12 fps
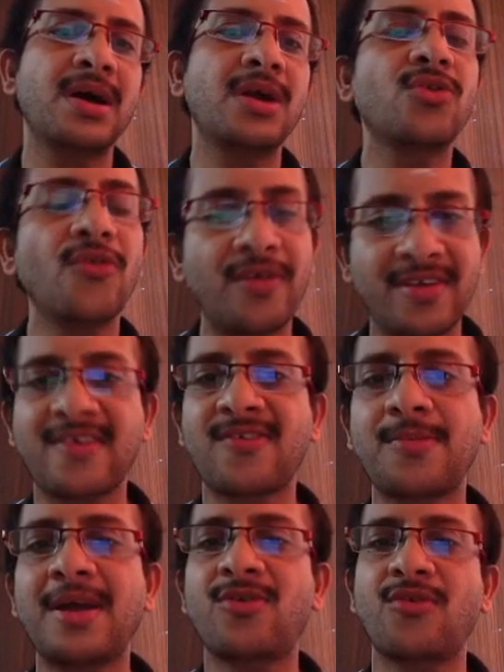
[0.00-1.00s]
256
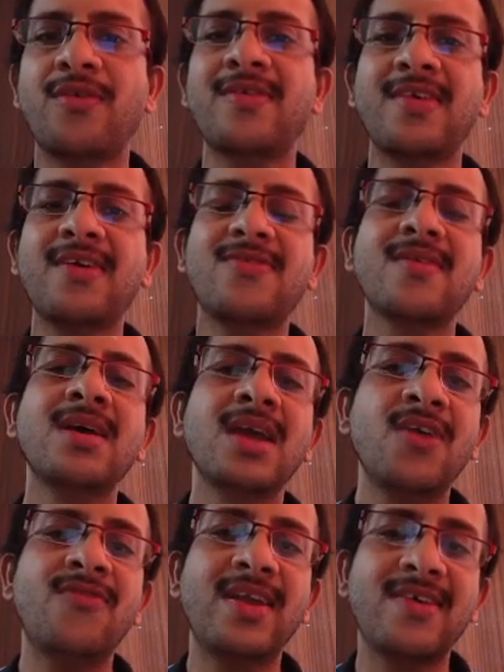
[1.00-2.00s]
by 256
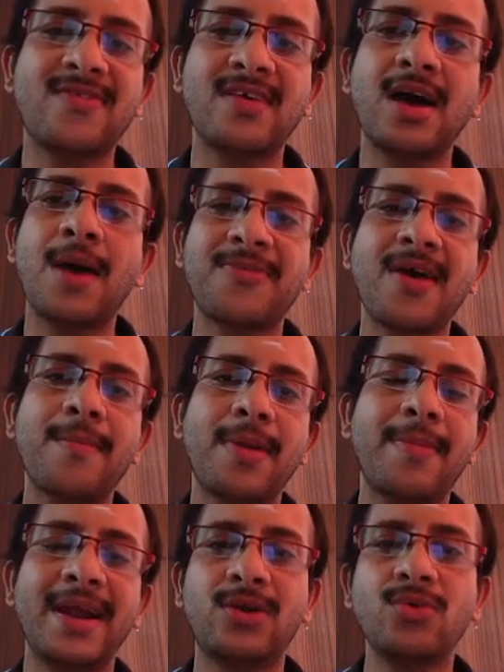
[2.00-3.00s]
if it is upsampled
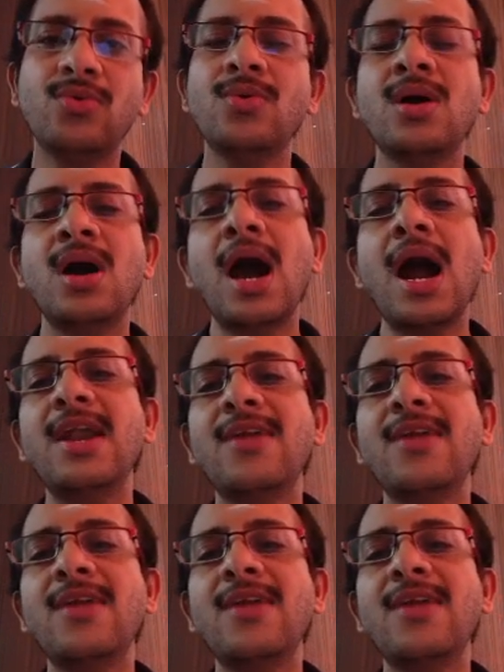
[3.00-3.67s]
by 2, and